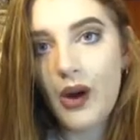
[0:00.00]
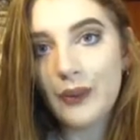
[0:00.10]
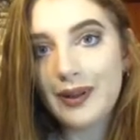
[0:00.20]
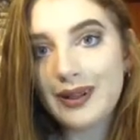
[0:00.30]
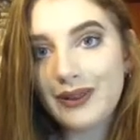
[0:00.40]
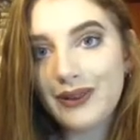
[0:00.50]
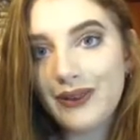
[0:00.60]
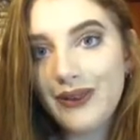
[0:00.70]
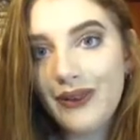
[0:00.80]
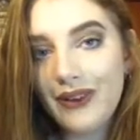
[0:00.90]
Oh my
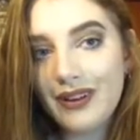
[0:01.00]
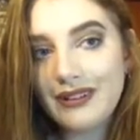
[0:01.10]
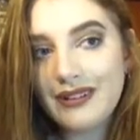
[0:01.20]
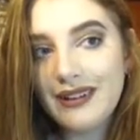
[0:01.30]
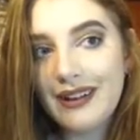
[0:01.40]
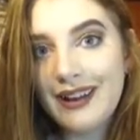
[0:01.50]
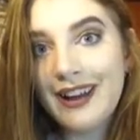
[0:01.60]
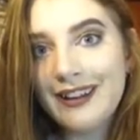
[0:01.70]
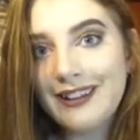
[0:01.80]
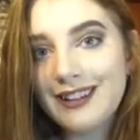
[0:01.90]
god.
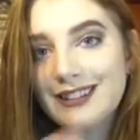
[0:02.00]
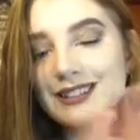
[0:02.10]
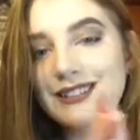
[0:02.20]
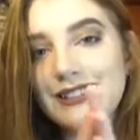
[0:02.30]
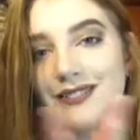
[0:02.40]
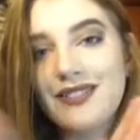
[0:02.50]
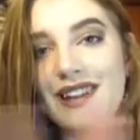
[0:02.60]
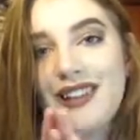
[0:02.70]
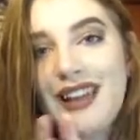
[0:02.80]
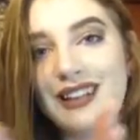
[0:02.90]
Yeah, this is going to be
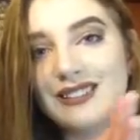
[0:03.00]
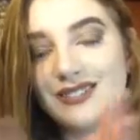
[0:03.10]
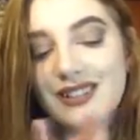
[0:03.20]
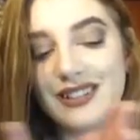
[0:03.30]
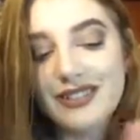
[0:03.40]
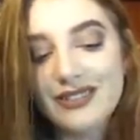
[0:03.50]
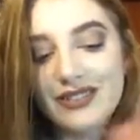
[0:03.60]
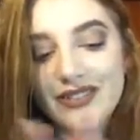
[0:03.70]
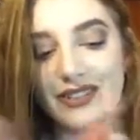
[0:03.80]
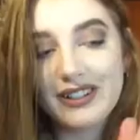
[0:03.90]
my last video
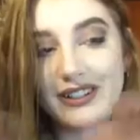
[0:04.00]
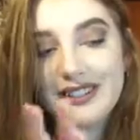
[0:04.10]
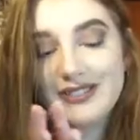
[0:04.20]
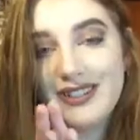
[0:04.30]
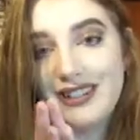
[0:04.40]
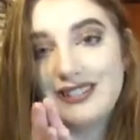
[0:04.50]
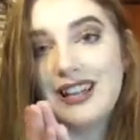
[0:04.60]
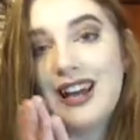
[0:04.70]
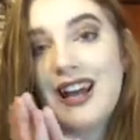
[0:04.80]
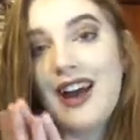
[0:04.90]
before Christmas,
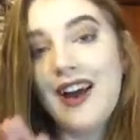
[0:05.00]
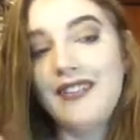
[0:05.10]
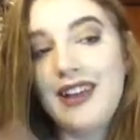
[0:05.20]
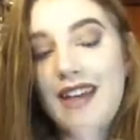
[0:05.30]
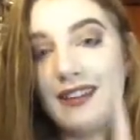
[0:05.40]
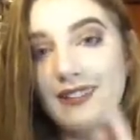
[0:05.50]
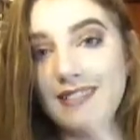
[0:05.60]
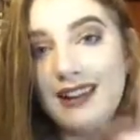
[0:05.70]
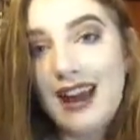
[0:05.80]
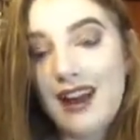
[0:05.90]
and then the
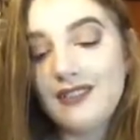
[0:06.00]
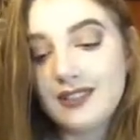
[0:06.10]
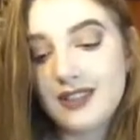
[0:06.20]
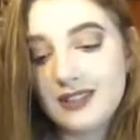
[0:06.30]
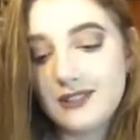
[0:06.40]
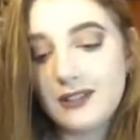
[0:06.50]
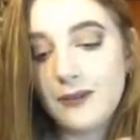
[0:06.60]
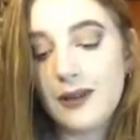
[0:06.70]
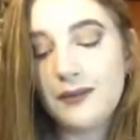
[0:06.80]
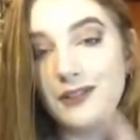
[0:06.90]
day after Christmas
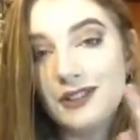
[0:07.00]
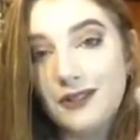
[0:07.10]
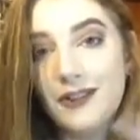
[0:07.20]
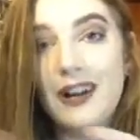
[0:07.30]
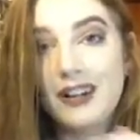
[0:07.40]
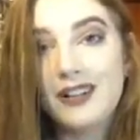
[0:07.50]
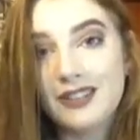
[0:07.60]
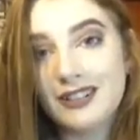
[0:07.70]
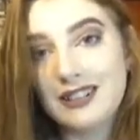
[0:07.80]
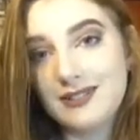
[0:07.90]
I'll be uploading what I got
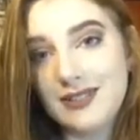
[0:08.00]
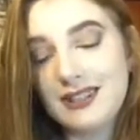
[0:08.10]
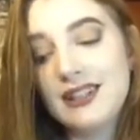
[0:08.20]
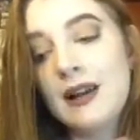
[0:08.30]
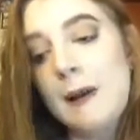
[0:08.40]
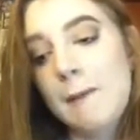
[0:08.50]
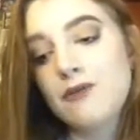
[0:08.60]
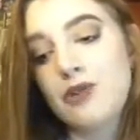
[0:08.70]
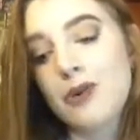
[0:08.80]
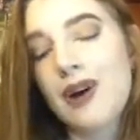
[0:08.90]
for Christmas.
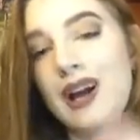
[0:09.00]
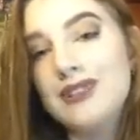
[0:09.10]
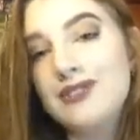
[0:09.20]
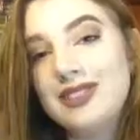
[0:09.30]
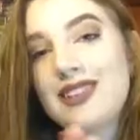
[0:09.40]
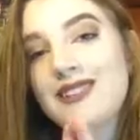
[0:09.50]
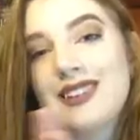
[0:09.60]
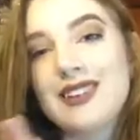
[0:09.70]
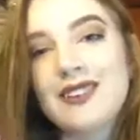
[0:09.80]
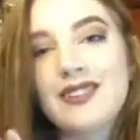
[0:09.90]
So I
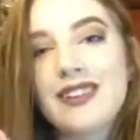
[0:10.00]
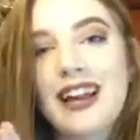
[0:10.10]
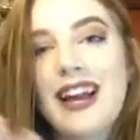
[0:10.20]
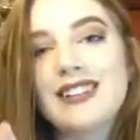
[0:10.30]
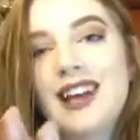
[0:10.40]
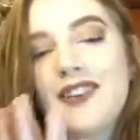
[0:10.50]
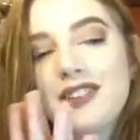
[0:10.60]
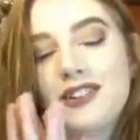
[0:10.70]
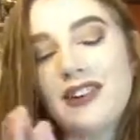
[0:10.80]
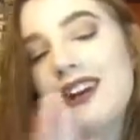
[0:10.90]
really hope you guys have
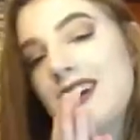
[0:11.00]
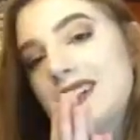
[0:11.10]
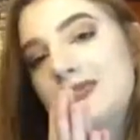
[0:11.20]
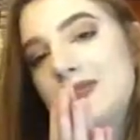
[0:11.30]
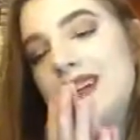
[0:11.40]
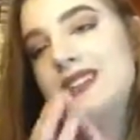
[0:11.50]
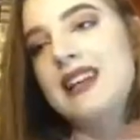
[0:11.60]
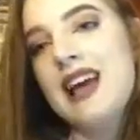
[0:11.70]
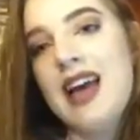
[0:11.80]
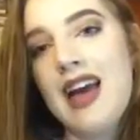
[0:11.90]
a great Christmas
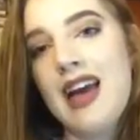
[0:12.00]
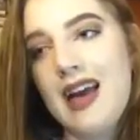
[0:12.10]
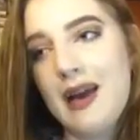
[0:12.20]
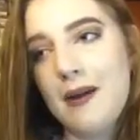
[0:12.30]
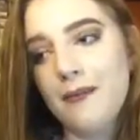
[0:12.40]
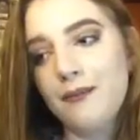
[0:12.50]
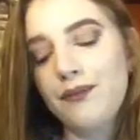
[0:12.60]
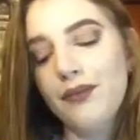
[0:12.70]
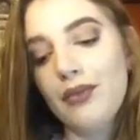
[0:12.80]
and